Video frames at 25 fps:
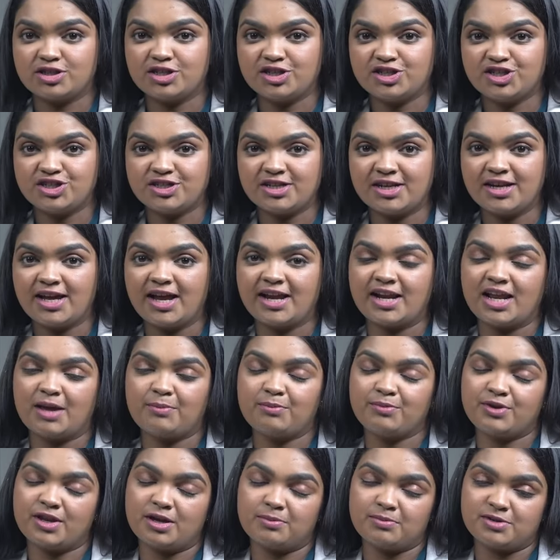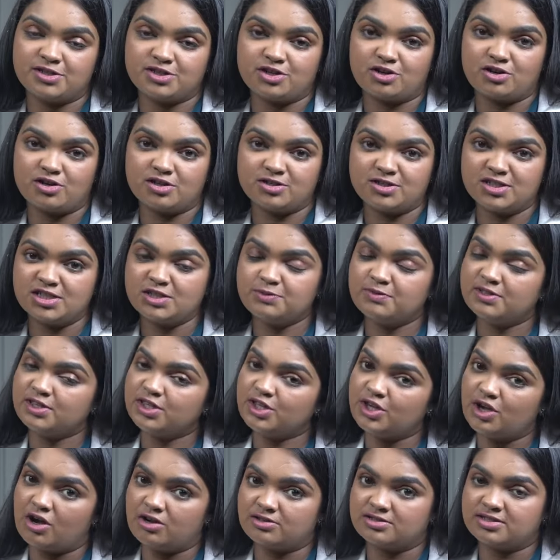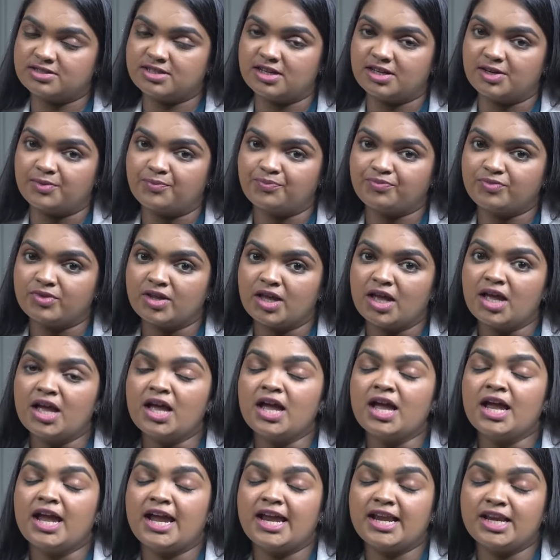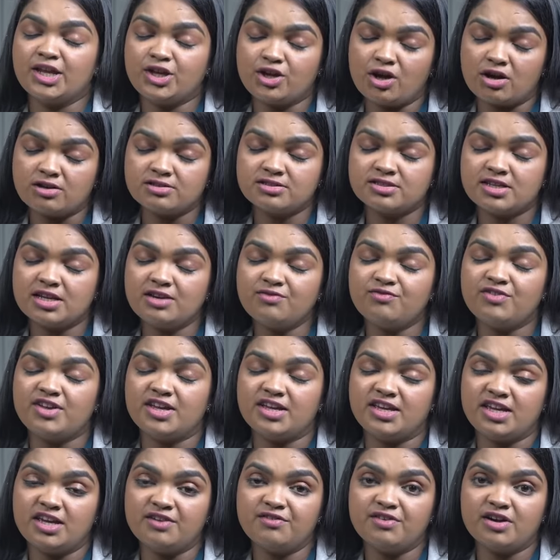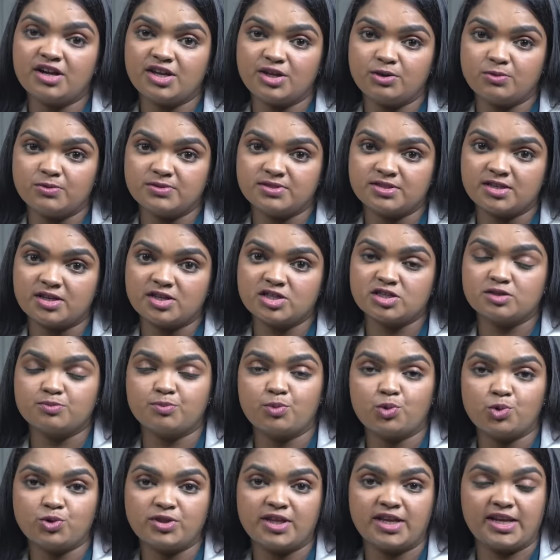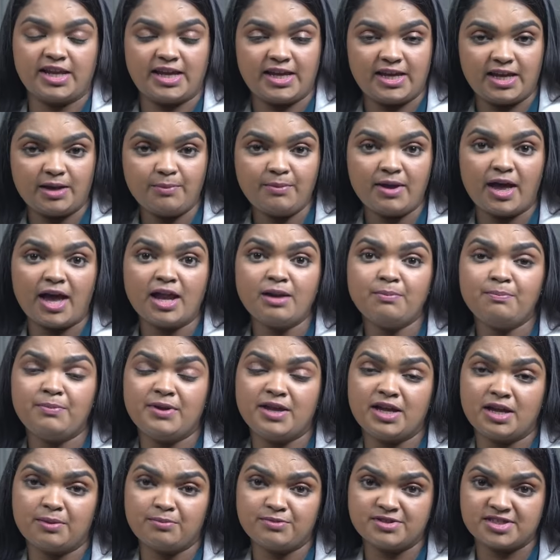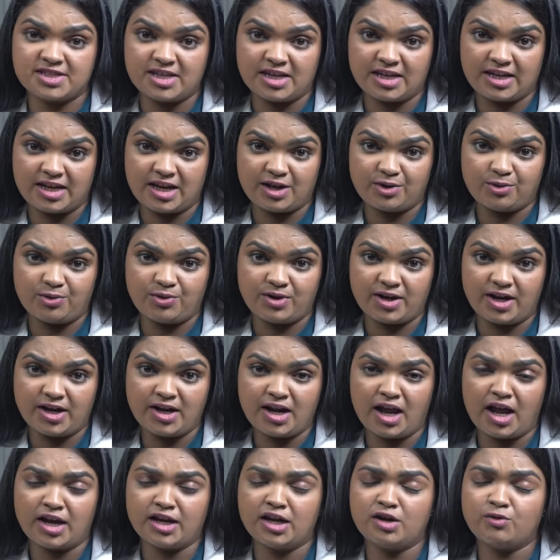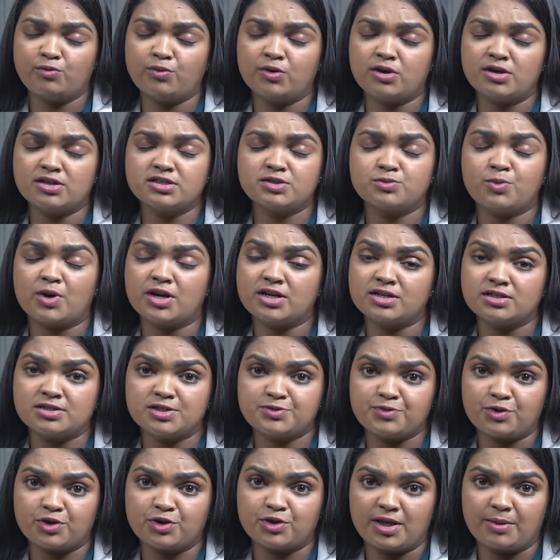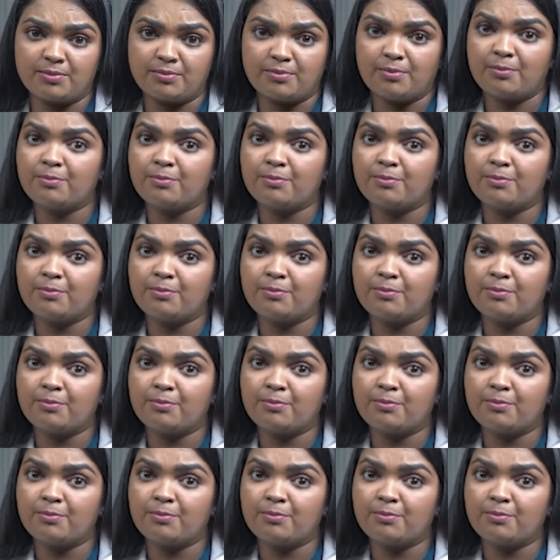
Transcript: Krishna and I'm dermatologist with Cureskin. In Cureskin, we give our users both an AM and PM skincare routine and it works wonders for them.